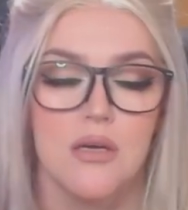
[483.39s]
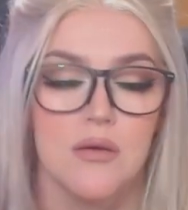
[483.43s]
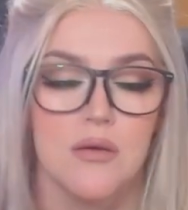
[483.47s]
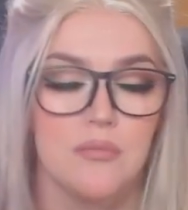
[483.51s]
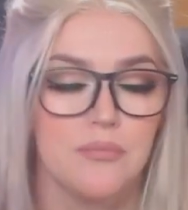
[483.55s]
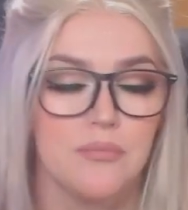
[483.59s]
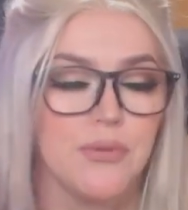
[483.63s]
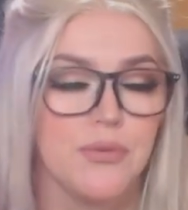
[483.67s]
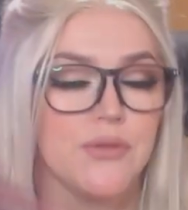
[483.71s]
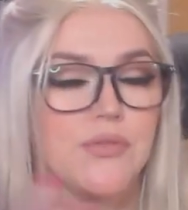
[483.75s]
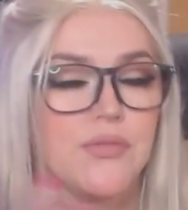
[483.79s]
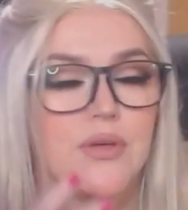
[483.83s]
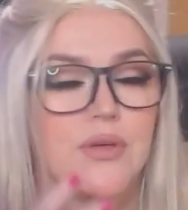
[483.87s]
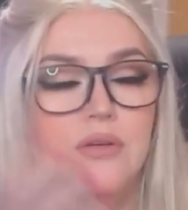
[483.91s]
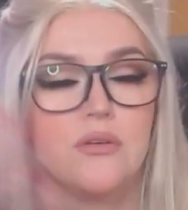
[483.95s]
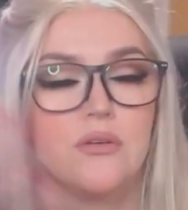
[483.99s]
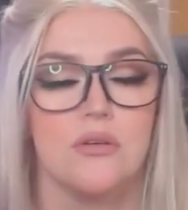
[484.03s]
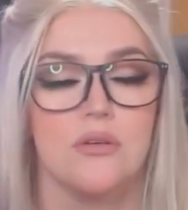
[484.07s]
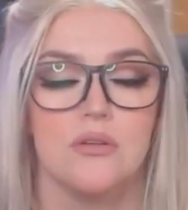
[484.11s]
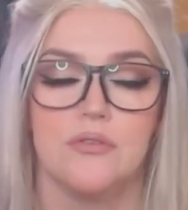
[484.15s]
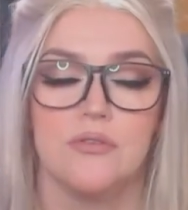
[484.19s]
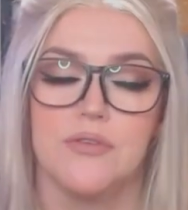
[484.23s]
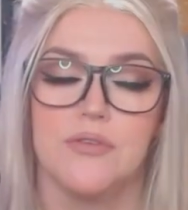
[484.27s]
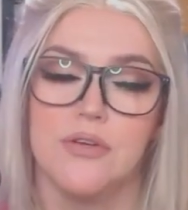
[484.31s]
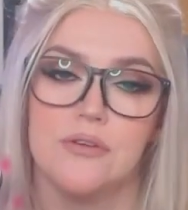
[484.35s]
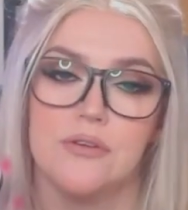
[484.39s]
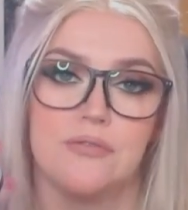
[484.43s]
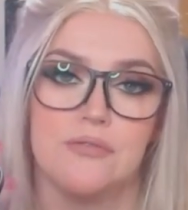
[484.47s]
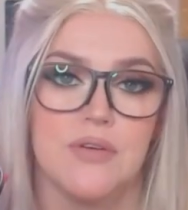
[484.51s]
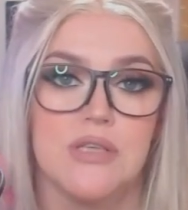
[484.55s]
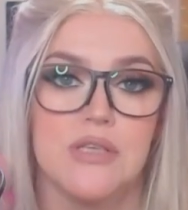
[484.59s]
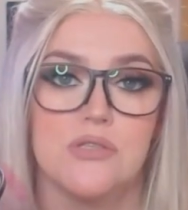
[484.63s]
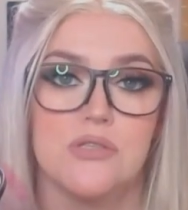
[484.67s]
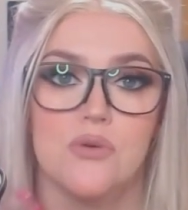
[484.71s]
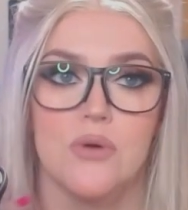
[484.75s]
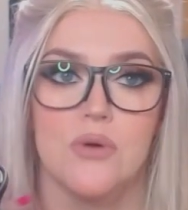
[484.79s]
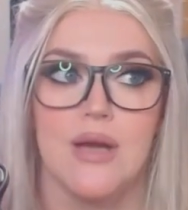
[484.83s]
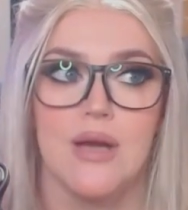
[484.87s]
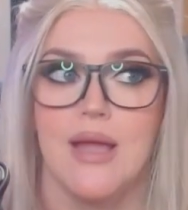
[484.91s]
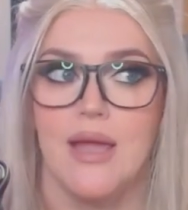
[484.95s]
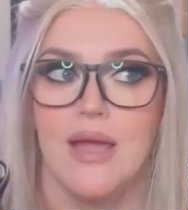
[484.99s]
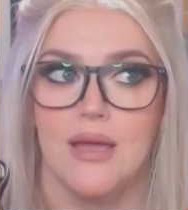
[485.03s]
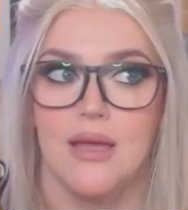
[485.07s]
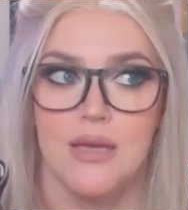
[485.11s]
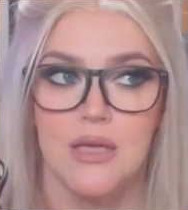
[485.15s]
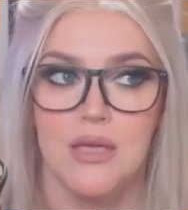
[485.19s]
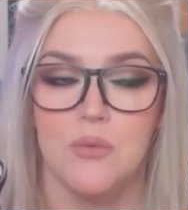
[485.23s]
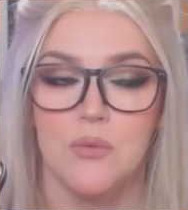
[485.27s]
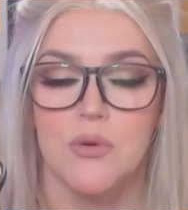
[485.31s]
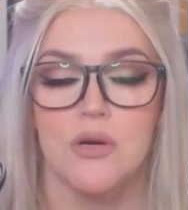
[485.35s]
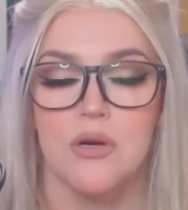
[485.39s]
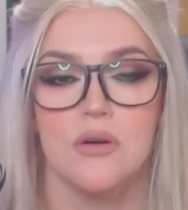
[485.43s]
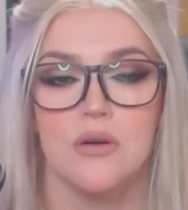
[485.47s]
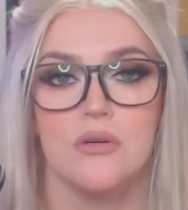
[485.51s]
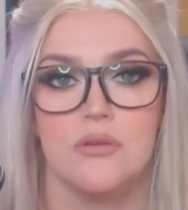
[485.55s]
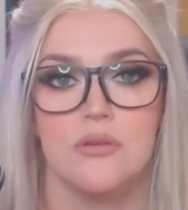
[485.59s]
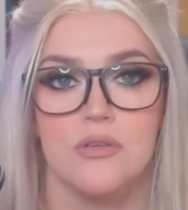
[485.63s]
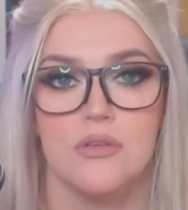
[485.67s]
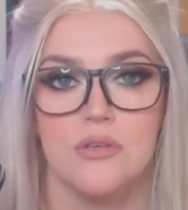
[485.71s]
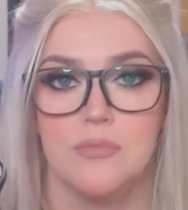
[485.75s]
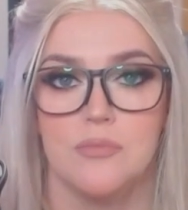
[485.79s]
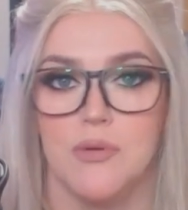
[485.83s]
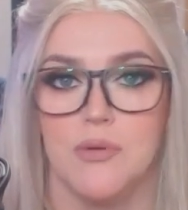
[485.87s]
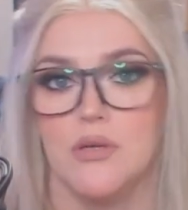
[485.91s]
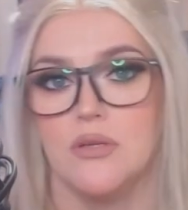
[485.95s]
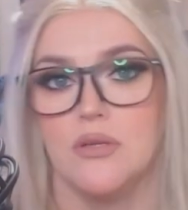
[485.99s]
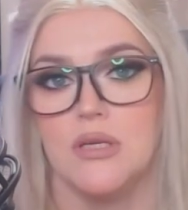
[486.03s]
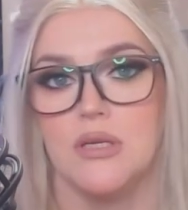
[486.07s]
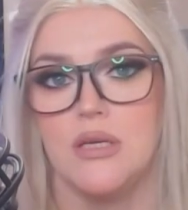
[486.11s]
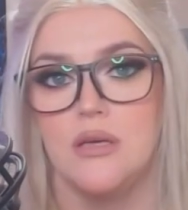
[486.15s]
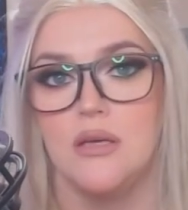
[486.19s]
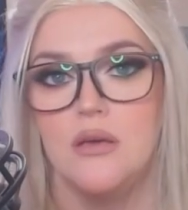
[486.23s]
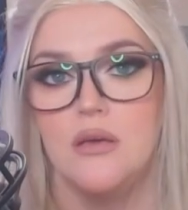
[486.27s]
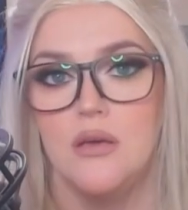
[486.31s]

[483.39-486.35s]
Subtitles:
Put that all over your face or anywhere on your body.